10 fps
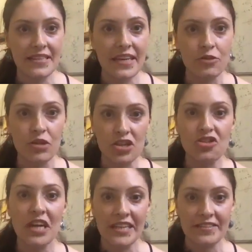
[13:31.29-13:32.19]

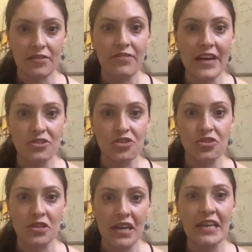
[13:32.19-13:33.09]
educational
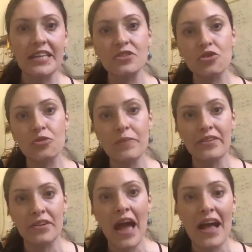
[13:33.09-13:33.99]
intervention lead to
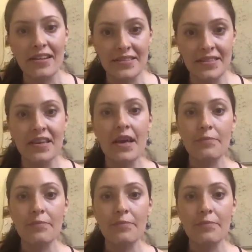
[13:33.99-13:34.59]
better health